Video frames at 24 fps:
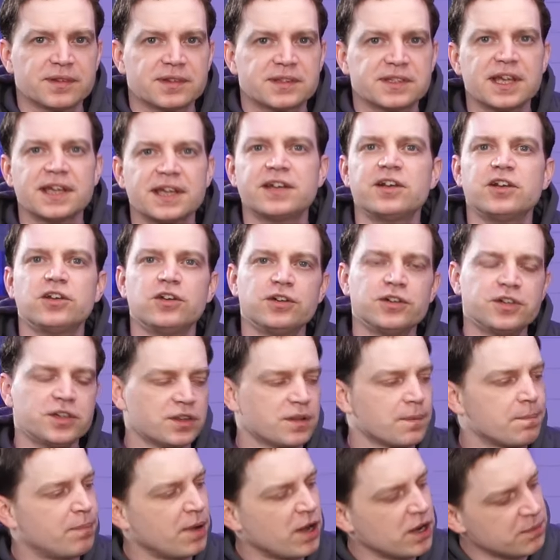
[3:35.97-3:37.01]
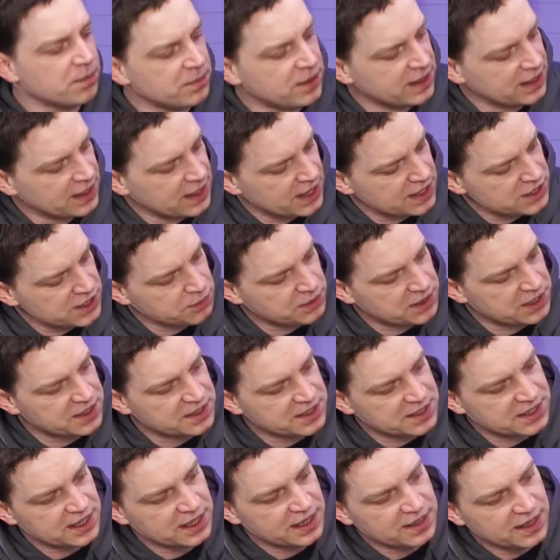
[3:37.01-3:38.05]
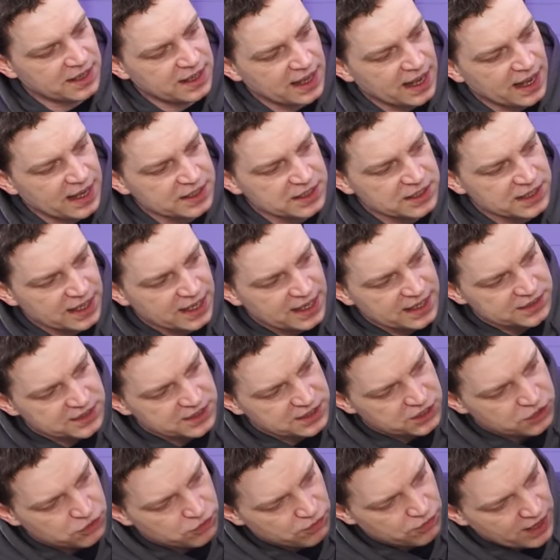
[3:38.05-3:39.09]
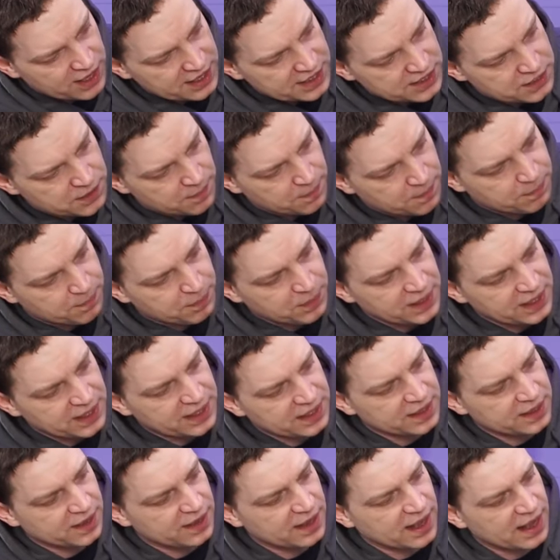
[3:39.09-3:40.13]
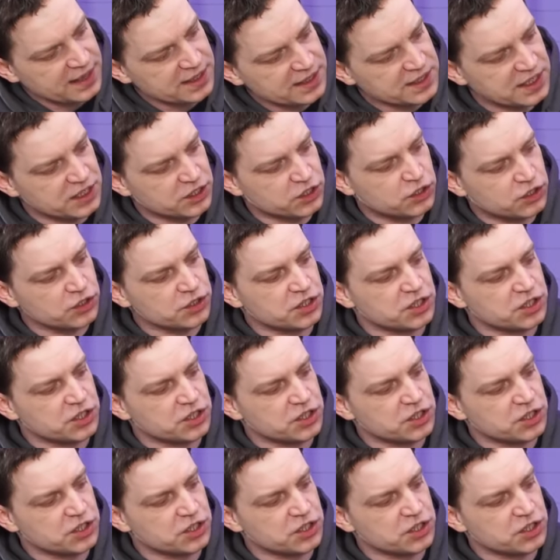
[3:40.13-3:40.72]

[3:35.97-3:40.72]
Taking a look at the bottom of the case, we can see that it actually has this great big anti-dust